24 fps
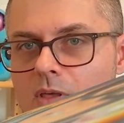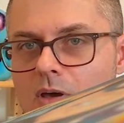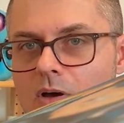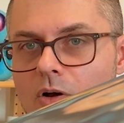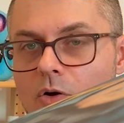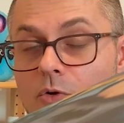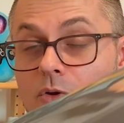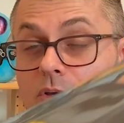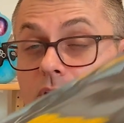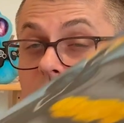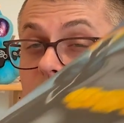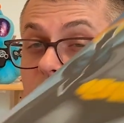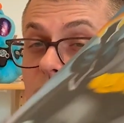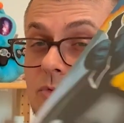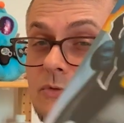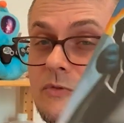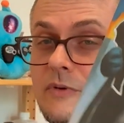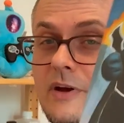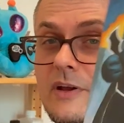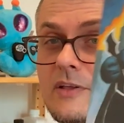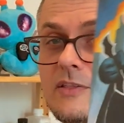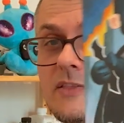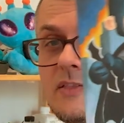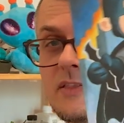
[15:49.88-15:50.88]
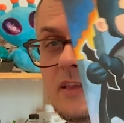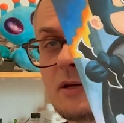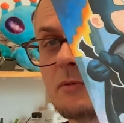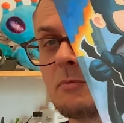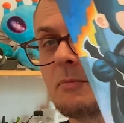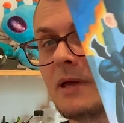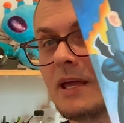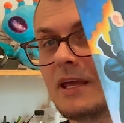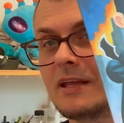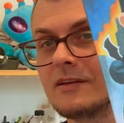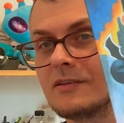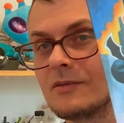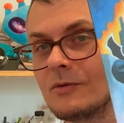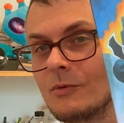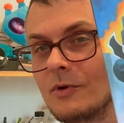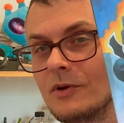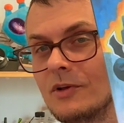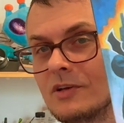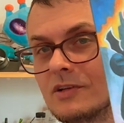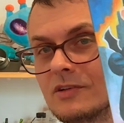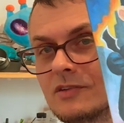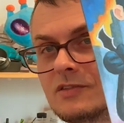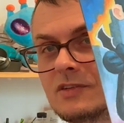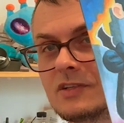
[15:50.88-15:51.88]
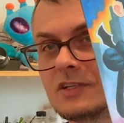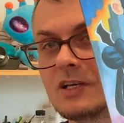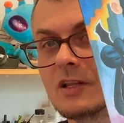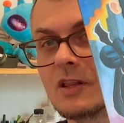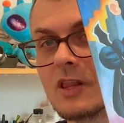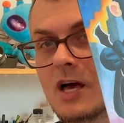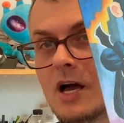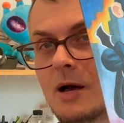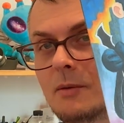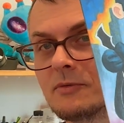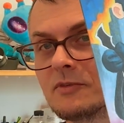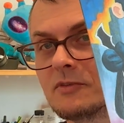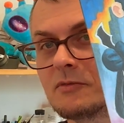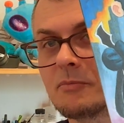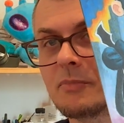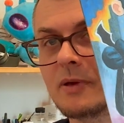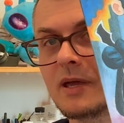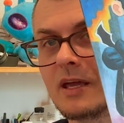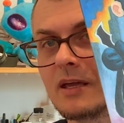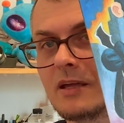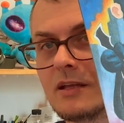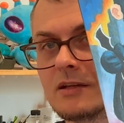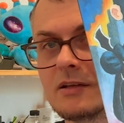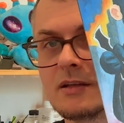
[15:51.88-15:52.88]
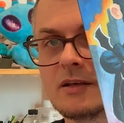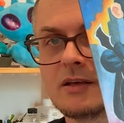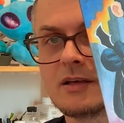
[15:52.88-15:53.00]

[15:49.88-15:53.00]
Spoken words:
Or you can do very thick paint where you can see globs of paint